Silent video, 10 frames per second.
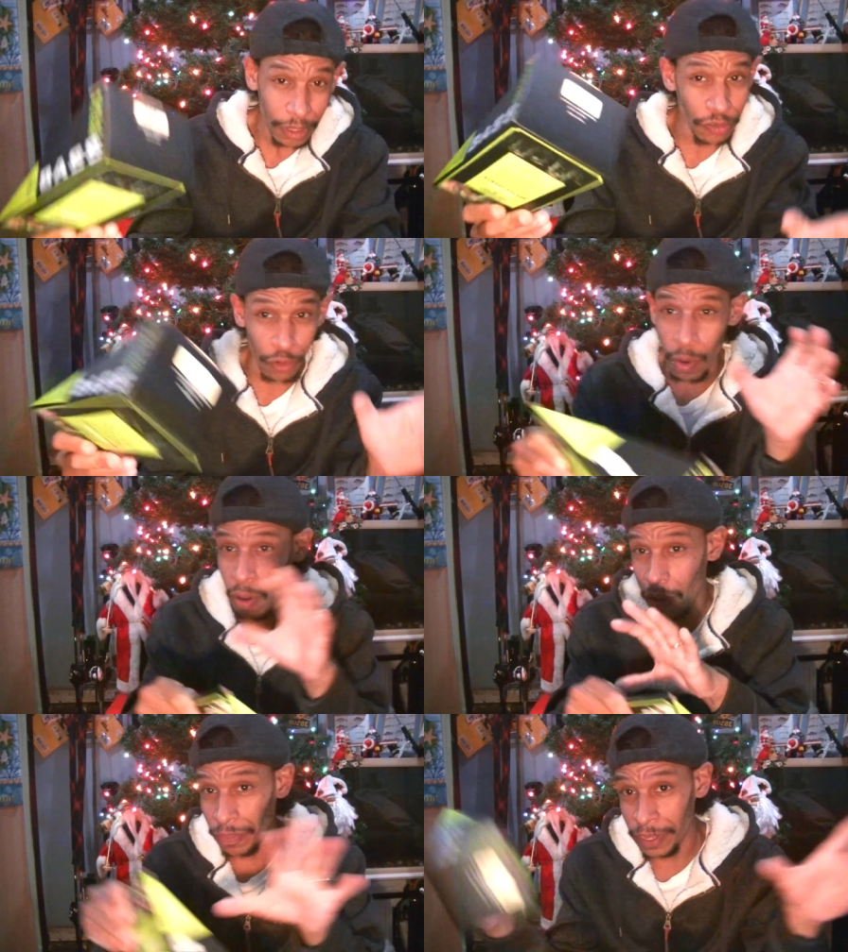So
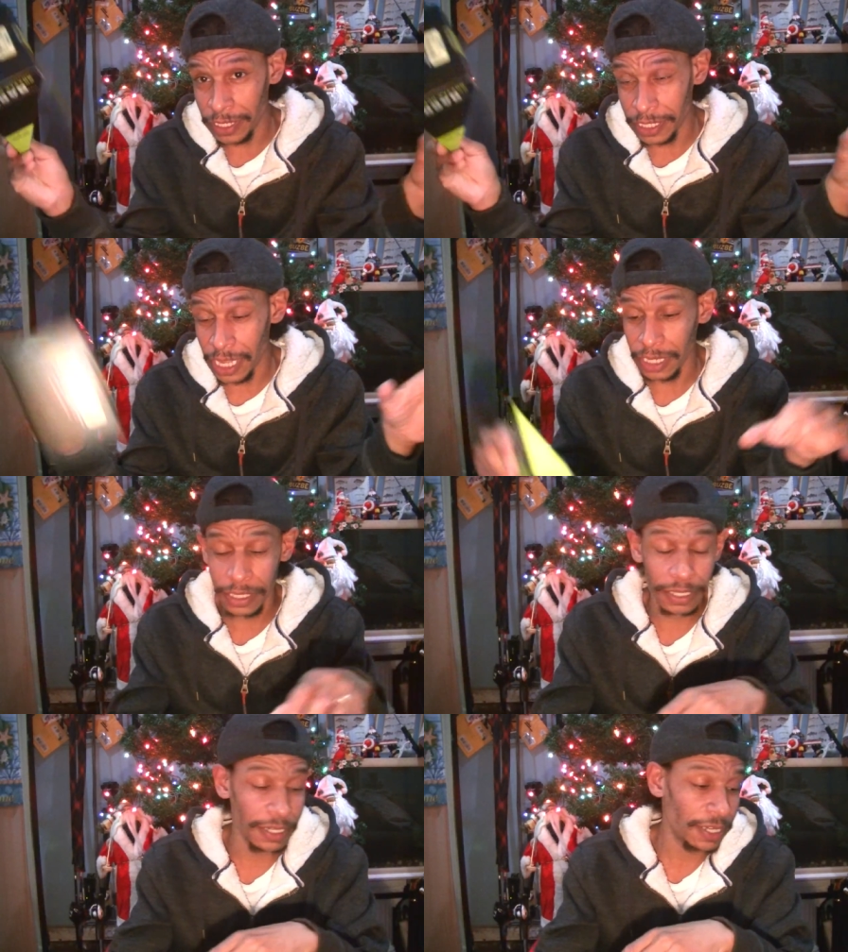these
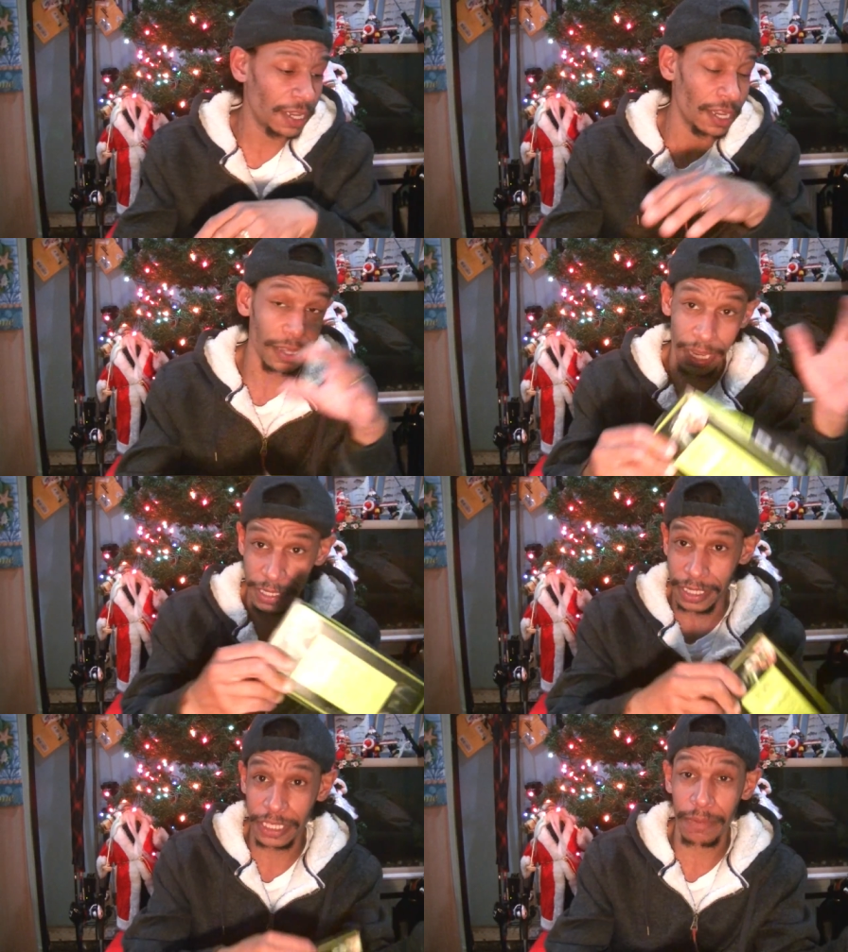things, uh, like I
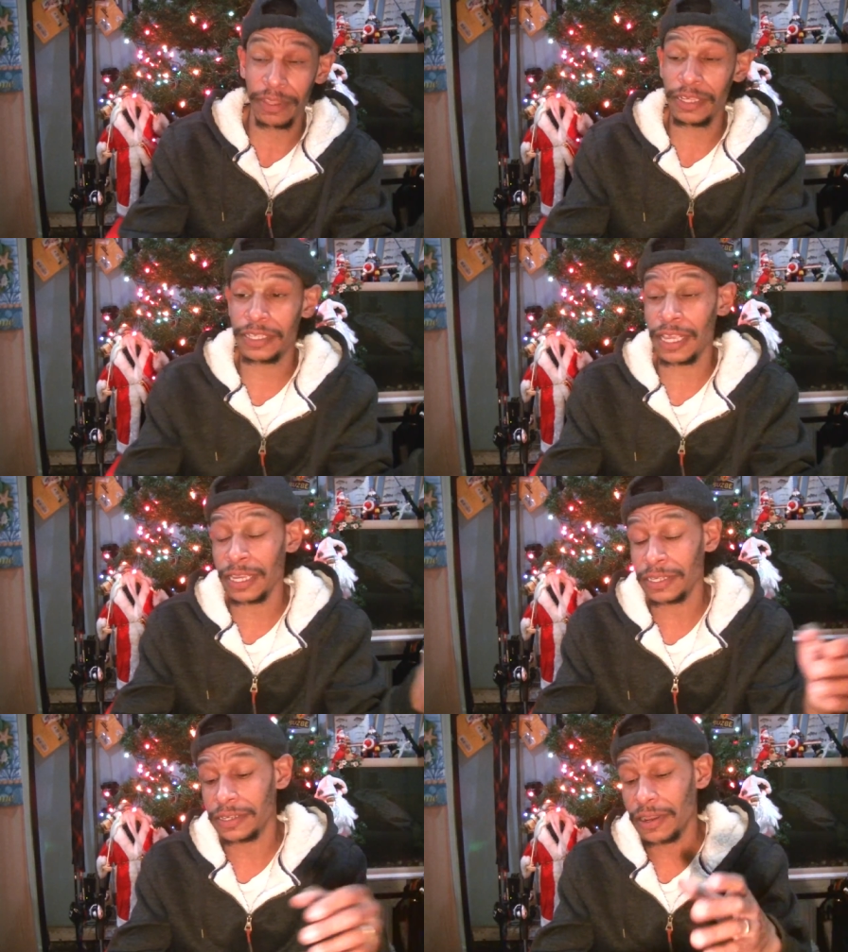said, some of these
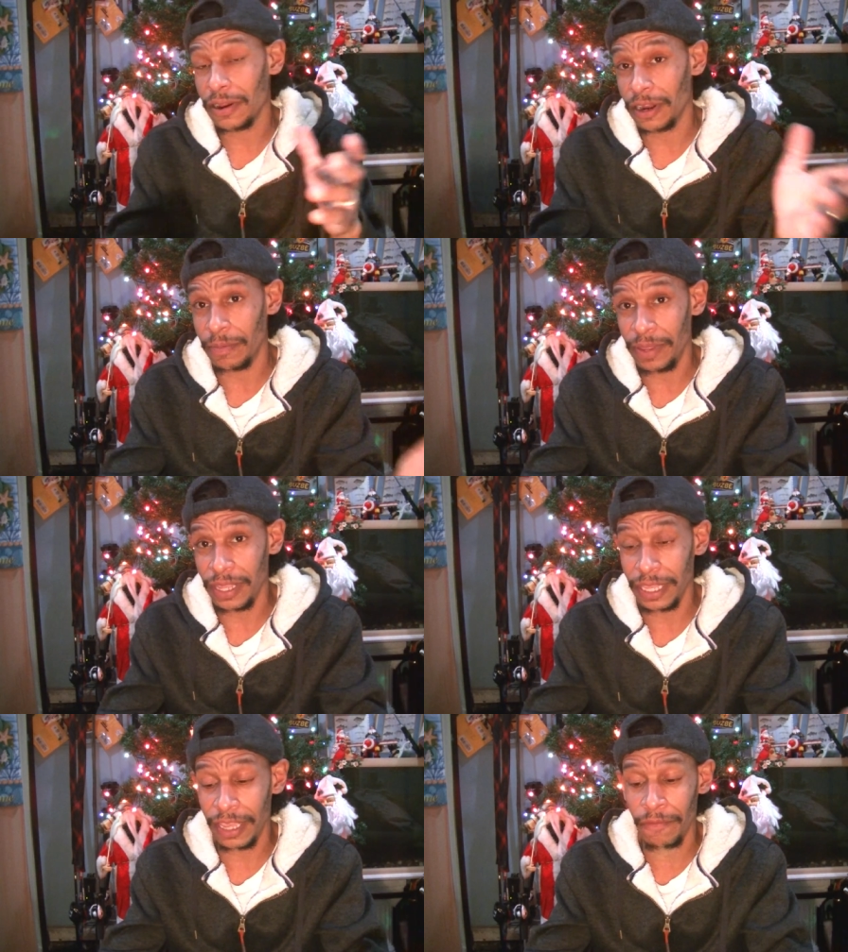things are going to be
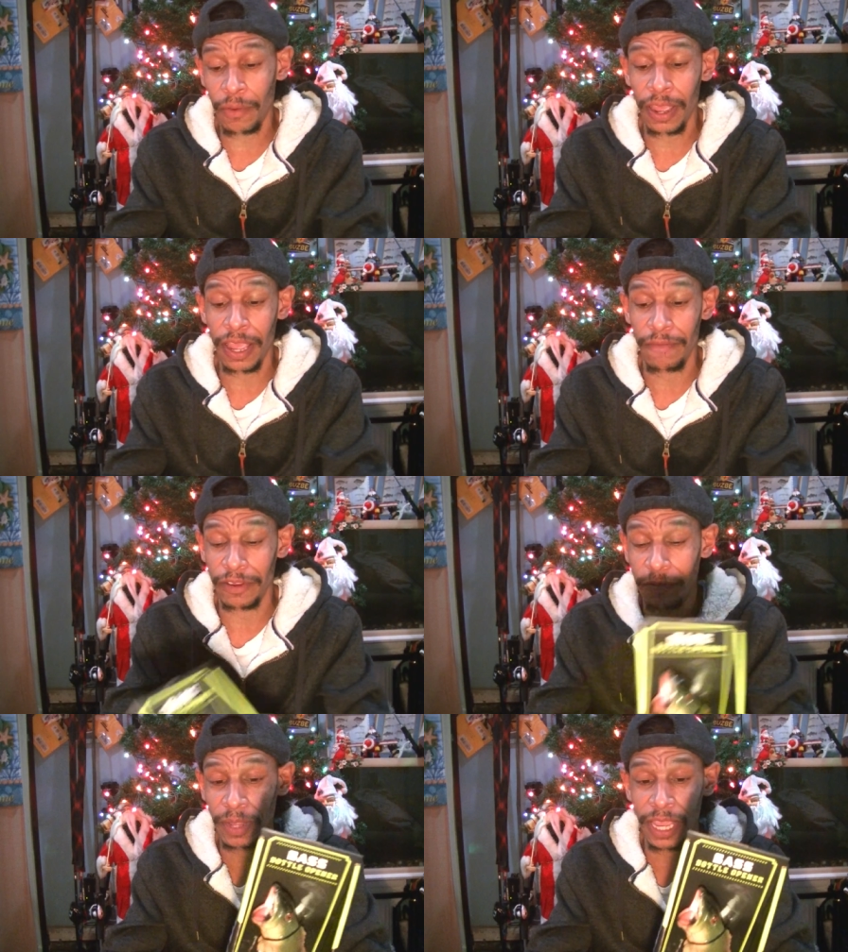in the giveaway. I've
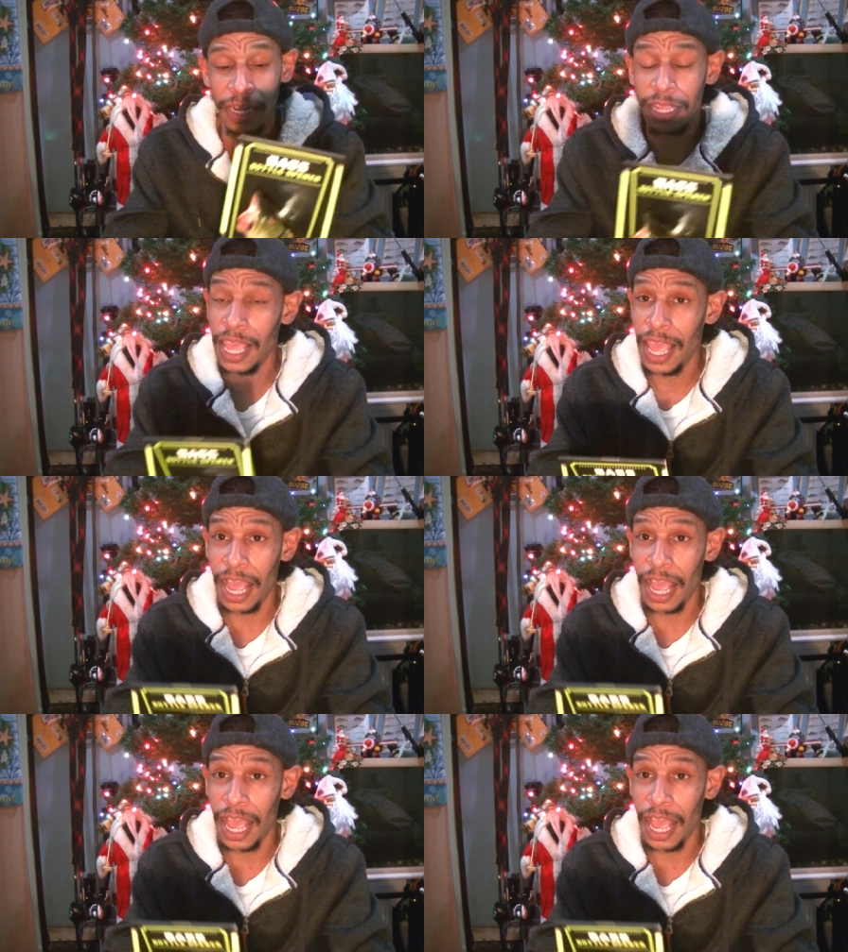explained.